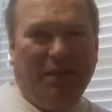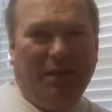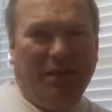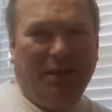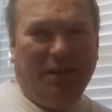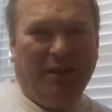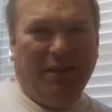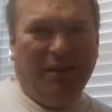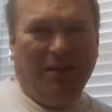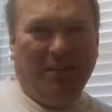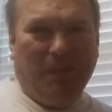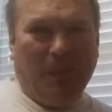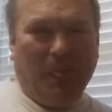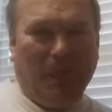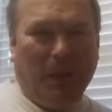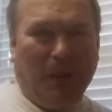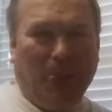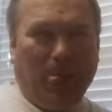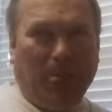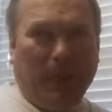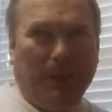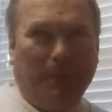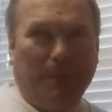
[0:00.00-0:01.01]
And
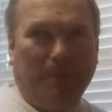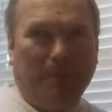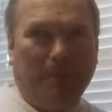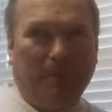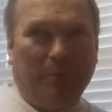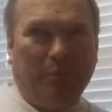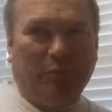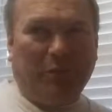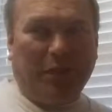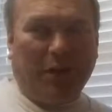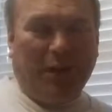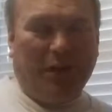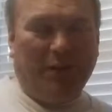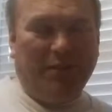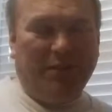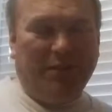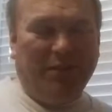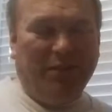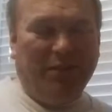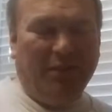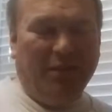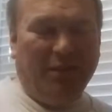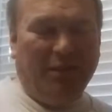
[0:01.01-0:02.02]
I
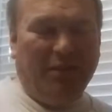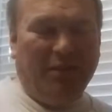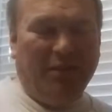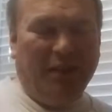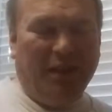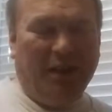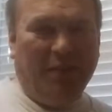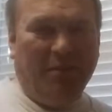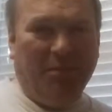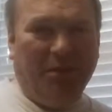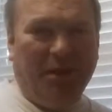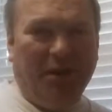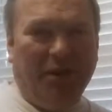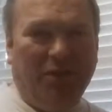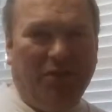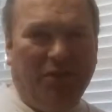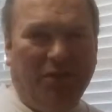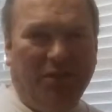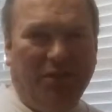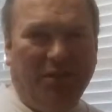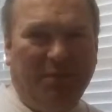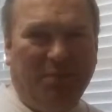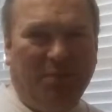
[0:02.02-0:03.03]
saw the denomination